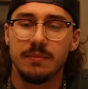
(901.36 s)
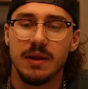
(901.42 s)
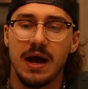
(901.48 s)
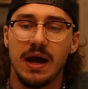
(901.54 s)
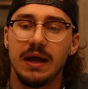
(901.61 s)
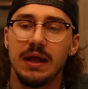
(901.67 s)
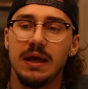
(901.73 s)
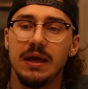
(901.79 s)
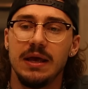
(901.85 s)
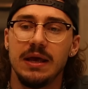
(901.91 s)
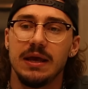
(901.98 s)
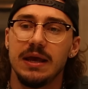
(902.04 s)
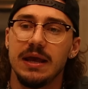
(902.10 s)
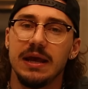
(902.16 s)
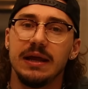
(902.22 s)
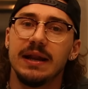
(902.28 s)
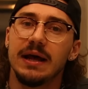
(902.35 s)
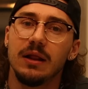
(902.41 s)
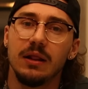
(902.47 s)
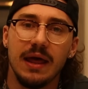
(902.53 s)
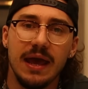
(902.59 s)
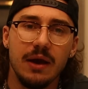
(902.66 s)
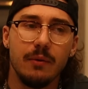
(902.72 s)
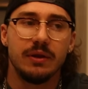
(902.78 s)
I'm not in
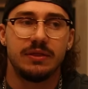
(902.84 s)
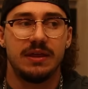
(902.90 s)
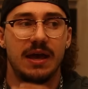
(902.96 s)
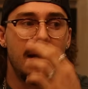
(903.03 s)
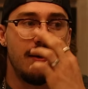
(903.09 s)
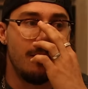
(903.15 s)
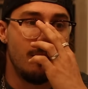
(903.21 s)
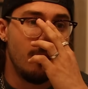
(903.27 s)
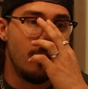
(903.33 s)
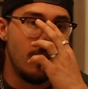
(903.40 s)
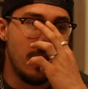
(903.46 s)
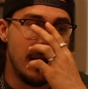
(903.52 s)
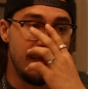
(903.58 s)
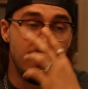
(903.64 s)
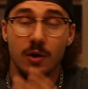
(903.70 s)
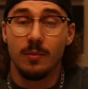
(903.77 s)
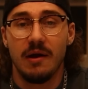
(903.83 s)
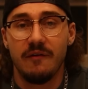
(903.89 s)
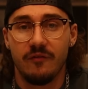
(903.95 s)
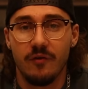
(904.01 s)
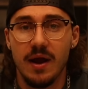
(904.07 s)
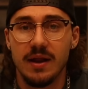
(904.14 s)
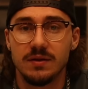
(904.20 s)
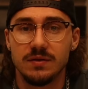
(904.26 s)
LA with them, and they're my
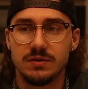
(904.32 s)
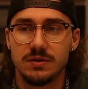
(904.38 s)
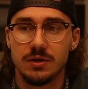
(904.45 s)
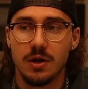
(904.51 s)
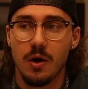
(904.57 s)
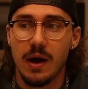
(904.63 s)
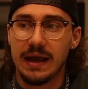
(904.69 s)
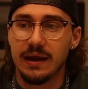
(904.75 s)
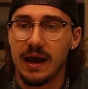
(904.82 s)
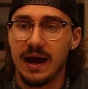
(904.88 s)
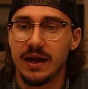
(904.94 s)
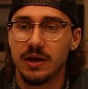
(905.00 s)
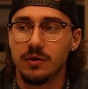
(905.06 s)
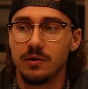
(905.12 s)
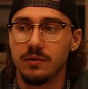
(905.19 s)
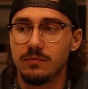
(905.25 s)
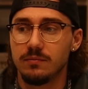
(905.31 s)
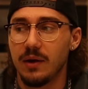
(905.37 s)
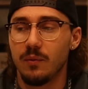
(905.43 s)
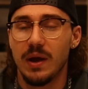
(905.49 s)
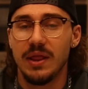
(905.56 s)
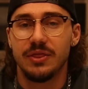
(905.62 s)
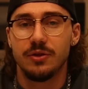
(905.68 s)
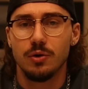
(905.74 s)
friends. You know, I
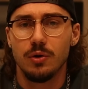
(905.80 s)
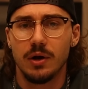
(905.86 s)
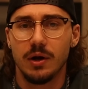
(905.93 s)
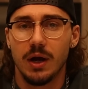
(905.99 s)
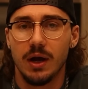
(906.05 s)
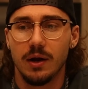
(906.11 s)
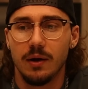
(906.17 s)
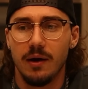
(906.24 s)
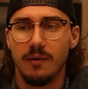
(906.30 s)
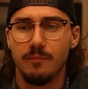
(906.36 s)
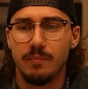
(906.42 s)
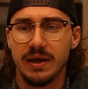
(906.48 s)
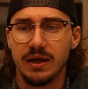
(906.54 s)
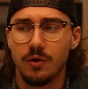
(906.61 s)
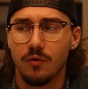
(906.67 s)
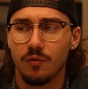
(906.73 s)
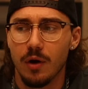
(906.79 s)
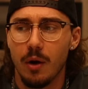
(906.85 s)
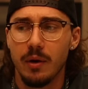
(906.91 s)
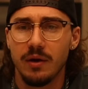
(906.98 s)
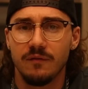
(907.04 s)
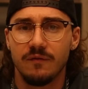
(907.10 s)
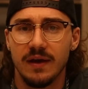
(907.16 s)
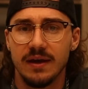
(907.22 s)
went through a big
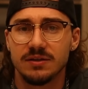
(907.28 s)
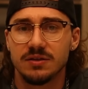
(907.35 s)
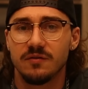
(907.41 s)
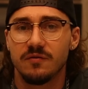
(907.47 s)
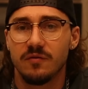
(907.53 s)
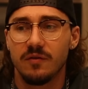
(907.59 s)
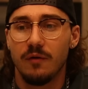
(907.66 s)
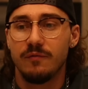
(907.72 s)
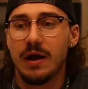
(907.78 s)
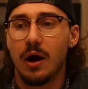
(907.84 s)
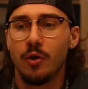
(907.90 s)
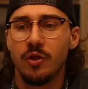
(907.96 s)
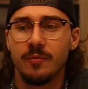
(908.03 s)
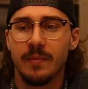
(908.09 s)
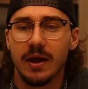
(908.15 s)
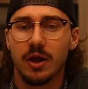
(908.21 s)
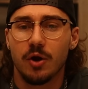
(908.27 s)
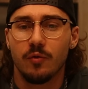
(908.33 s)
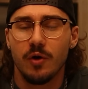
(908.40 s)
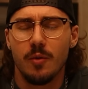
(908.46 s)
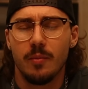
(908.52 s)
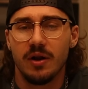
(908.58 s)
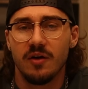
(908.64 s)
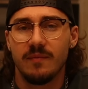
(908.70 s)
growing phase of not only my
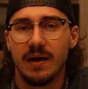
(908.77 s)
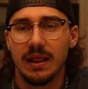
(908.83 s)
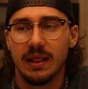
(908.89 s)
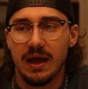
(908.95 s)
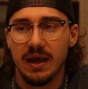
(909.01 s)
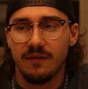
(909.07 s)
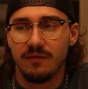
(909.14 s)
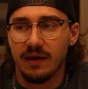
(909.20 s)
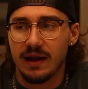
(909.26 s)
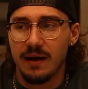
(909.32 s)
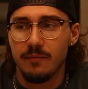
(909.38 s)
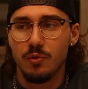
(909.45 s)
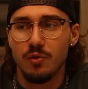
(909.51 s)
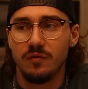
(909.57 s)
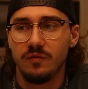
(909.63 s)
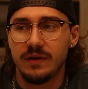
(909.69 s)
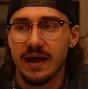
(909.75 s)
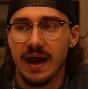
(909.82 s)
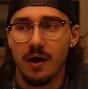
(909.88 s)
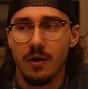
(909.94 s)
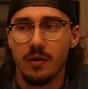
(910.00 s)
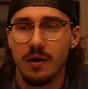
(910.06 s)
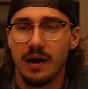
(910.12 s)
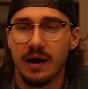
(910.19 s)
career, but of my life. Like I moved
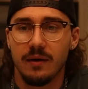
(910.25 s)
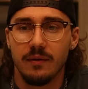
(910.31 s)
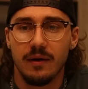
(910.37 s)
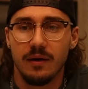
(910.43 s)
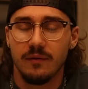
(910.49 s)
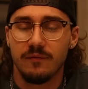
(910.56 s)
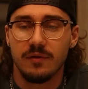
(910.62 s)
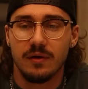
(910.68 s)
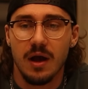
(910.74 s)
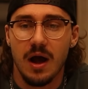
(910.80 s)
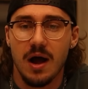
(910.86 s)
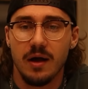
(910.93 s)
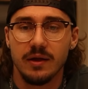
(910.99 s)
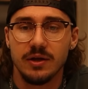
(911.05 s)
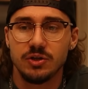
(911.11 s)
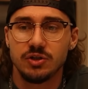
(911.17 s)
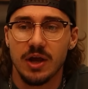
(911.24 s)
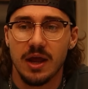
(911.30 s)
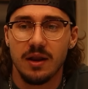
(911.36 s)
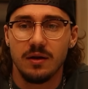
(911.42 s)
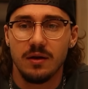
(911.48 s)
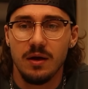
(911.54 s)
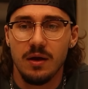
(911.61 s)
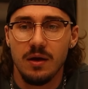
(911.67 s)
out of college
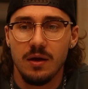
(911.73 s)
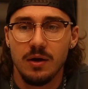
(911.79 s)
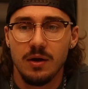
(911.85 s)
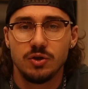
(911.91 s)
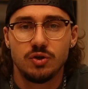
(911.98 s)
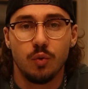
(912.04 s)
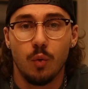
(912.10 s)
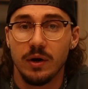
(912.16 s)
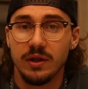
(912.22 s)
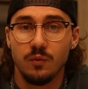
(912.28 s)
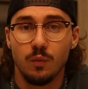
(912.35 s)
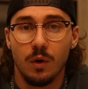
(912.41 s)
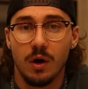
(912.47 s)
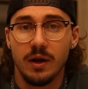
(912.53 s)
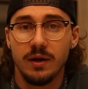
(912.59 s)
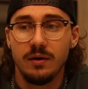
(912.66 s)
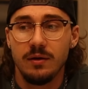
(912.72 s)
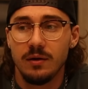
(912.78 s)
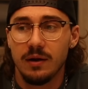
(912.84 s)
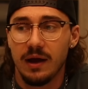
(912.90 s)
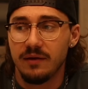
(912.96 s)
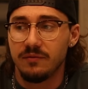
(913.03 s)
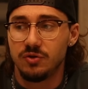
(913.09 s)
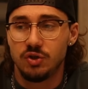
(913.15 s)
at 21.
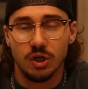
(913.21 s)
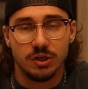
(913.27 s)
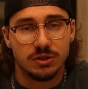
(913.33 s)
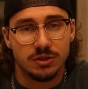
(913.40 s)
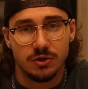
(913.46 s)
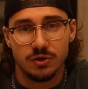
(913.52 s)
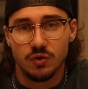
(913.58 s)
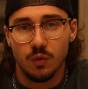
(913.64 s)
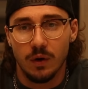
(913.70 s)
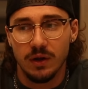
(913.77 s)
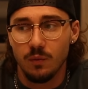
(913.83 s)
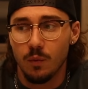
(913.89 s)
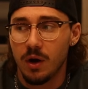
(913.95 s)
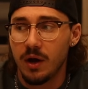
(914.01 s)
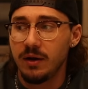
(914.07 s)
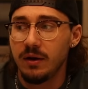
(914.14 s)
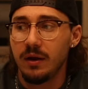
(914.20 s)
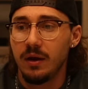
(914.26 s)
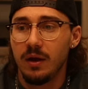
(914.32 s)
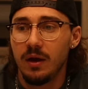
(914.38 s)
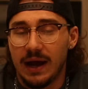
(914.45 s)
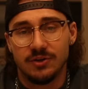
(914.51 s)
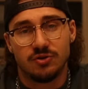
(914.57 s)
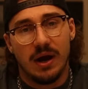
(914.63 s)
I just turned 21.
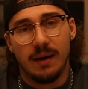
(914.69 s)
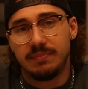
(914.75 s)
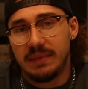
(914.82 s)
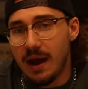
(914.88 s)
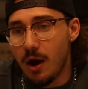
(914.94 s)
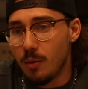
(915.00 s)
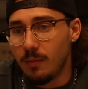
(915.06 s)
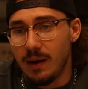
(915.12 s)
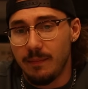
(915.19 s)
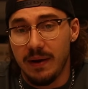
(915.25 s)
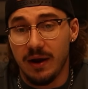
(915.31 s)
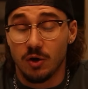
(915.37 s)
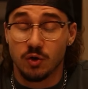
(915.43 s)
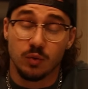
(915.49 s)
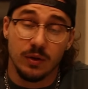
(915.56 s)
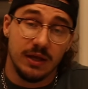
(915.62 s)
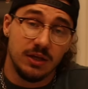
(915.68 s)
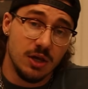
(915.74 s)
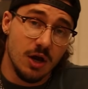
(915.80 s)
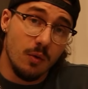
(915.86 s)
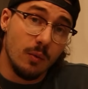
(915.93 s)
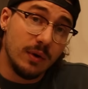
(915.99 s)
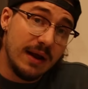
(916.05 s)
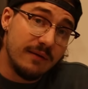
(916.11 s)
I dropped out and my parents were like,
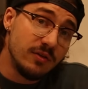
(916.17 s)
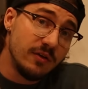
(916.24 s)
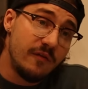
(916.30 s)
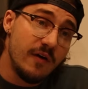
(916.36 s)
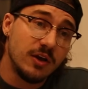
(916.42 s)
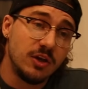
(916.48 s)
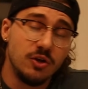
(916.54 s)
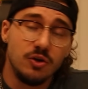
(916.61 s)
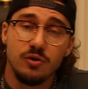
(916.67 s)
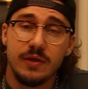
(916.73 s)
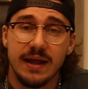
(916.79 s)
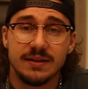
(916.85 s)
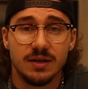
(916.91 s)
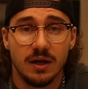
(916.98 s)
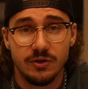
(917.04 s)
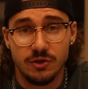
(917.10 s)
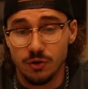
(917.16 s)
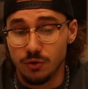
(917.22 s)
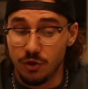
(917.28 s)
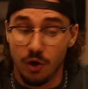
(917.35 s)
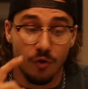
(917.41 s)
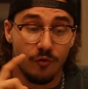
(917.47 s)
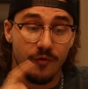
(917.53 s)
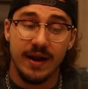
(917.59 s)
yo, whatever the fuck you do, that's on you.
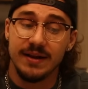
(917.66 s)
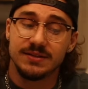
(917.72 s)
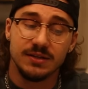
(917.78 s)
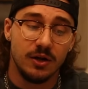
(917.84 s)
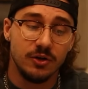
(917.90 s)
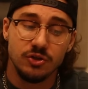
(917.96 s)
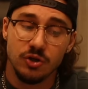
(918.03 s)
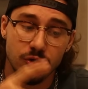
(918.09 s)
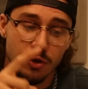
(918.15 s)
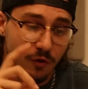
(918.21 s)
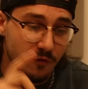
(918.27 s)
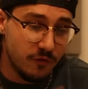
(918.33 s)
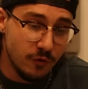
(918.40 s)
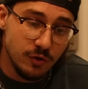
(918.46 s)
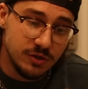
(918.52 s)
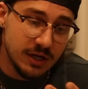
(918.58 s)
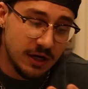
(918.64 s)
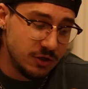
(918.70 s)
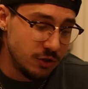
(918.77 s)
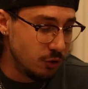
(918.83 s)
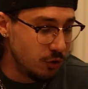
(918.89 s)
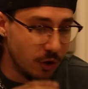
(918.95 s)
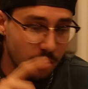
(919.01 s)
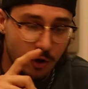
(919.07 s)
Your rent's on you, your food's on
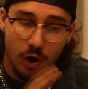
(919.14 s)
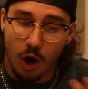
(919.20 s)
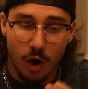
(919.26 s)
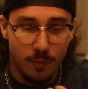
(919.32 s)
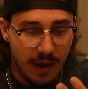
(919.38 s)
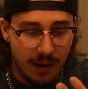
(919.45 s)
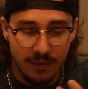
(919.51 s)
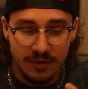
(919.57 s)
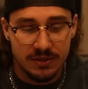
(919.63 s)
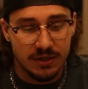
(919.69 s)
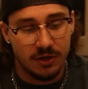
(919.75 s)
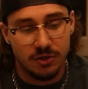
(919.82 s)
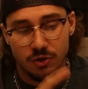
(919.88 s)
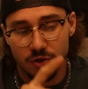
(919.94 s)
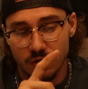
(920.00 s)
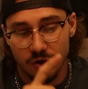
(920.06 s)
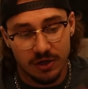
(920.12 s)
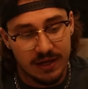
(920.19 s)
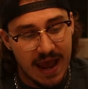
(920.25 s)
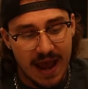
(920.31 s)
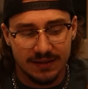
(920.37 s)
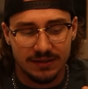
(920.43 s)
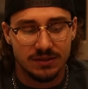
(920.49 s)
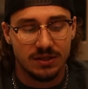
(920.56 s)
you, your car payment's on you, your
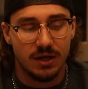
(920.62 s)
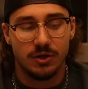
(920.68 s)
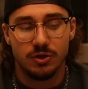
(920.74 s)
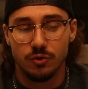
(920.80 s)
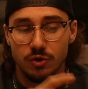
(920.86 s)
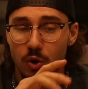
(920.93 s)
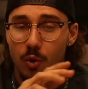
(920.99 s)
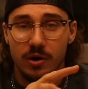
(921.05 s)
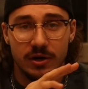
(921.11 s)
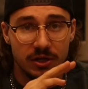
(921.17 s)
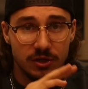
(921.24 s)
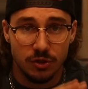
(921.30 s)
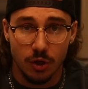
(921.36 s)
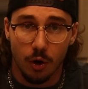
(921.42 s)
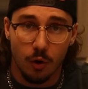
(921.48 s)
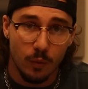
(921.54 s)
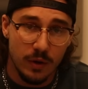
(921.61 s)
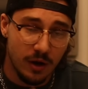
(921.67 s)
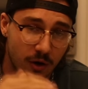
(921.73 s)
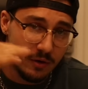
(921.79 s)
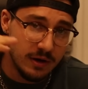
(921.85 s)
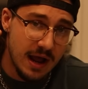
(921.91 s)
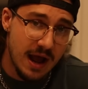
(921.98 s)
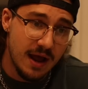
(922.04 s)
gas is on you. You are an adult. We
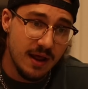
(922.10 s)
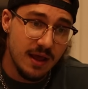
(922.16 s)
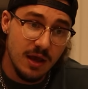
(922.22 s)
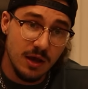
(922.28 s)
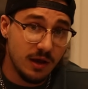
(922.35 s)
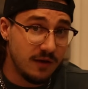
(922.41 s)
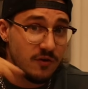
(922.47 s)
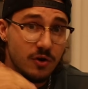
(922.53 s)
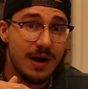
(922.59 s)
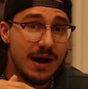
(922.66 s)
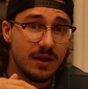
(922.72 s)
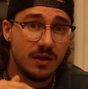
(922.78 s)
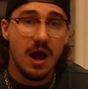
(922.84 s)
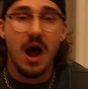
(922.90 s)
are not, if you're out